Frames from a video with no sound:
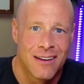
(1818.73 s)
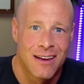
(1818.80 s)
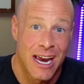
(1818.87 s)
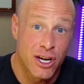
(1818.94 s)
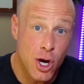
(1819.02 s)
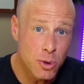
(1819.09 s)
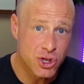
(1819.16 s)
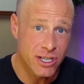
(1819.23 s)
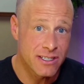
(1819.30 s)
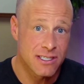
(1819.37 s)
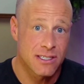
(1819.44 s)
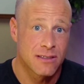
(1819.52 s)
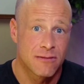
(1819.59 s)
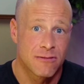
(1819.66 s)
And
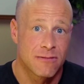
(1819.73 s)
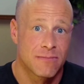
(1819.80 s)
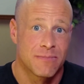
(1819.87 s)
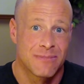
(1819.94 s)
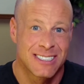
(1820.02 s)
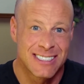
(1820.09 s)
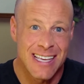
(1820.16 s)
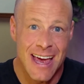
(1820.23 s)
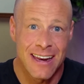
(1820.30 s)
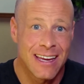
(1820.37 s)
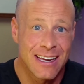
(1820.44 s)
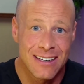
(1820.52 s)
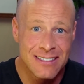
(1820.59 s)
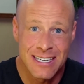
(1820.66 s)
coaches,
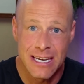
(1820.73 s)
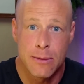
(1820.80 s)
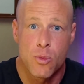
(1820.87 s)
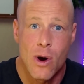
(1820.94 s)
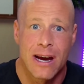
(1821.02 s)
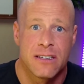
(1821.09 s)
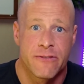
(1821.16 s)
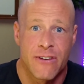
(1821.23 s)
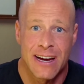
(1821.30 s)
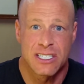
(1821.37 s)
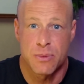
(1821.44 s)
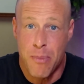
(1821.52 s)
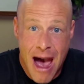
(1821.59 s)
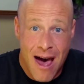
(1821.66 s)
setting team-wide device
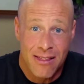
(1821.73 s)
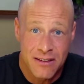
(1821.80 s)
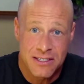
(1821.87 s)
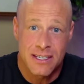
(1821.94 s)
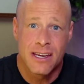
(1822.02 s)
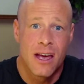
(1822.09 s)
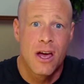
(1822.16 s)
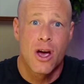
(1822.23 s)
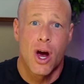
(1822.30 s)
policy